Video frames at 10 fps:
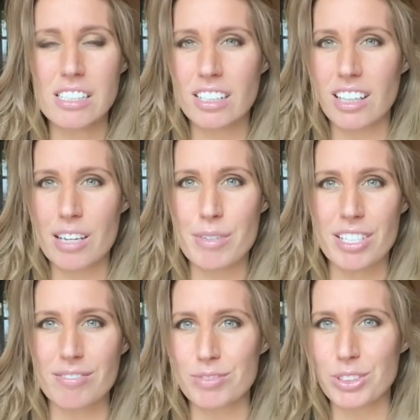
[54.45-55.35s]

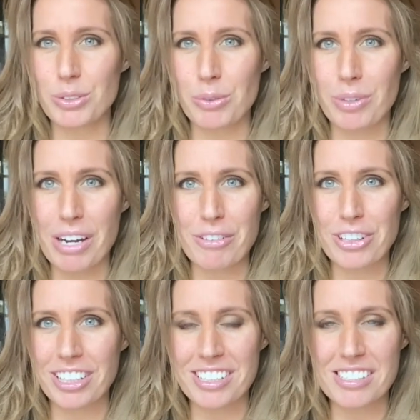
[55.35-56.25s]
climbing, doing whatever it
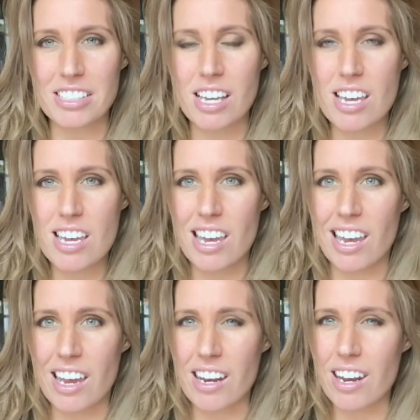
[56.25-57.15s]
is
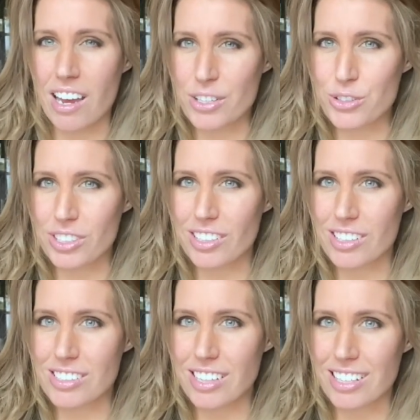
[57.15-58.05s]
and not usually
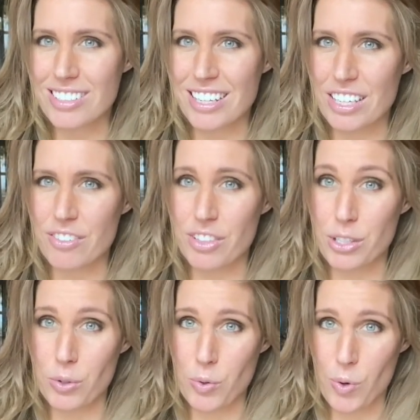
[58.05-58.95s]
inside taking a
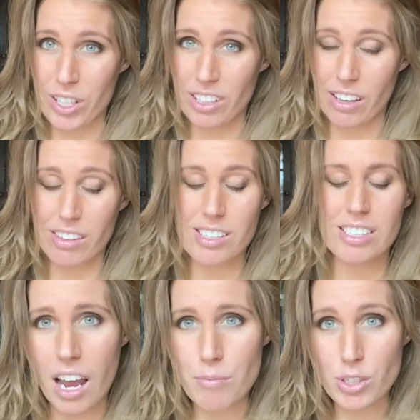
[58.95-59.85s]
video quite like this.
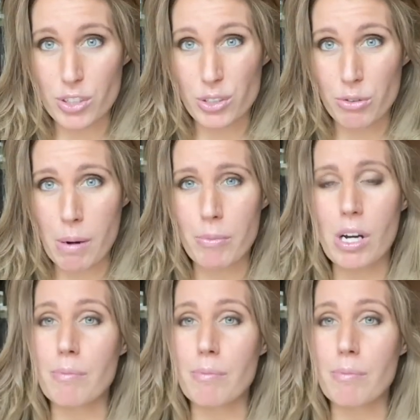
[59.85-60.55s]
I'm sure you remember on my